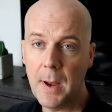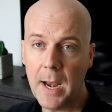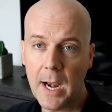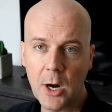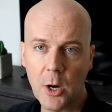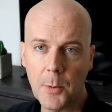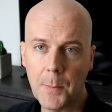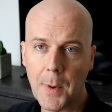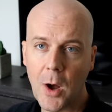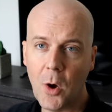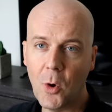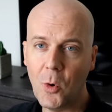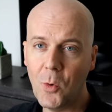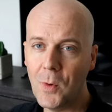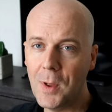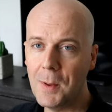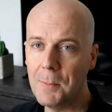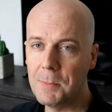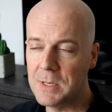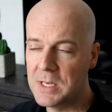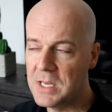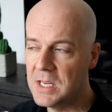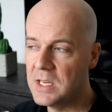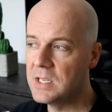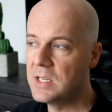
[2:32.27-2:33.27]

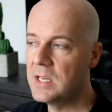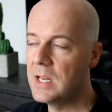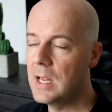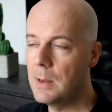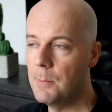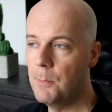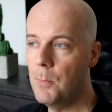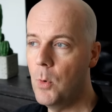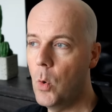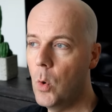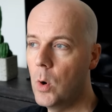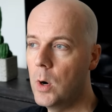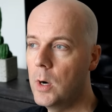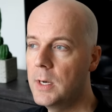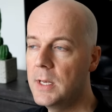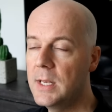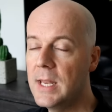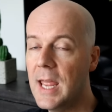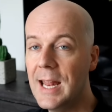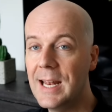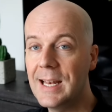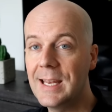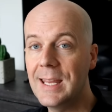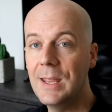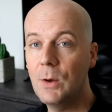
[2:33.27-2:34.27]
Paramount, Disney, and more
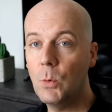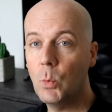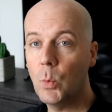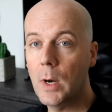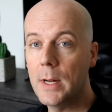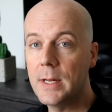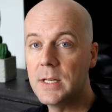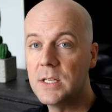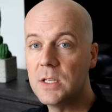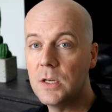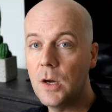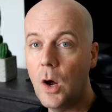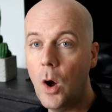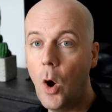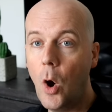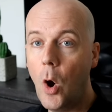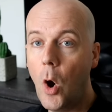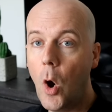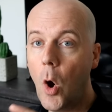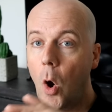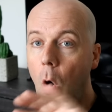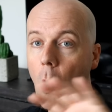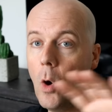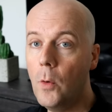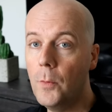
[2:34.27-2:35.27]
and get rights to
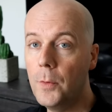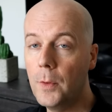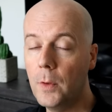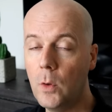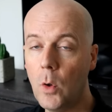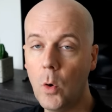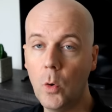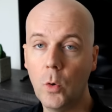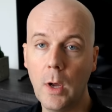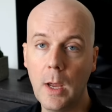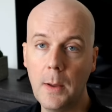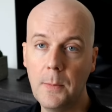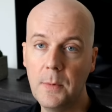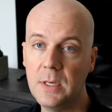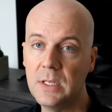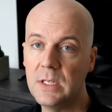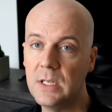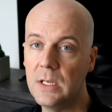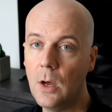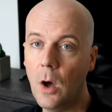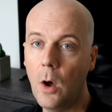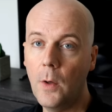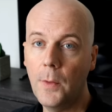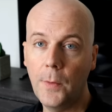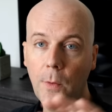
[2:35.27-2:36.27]
all the local
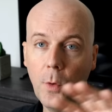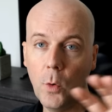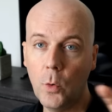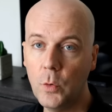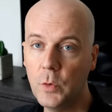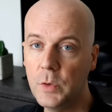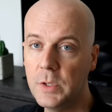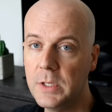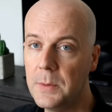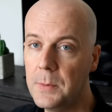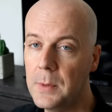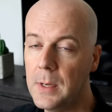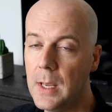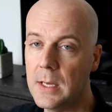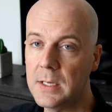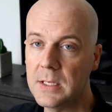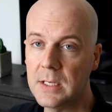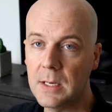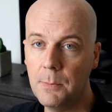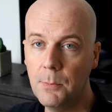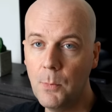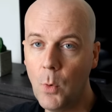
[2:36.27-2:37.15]
ABC, all the local CBS,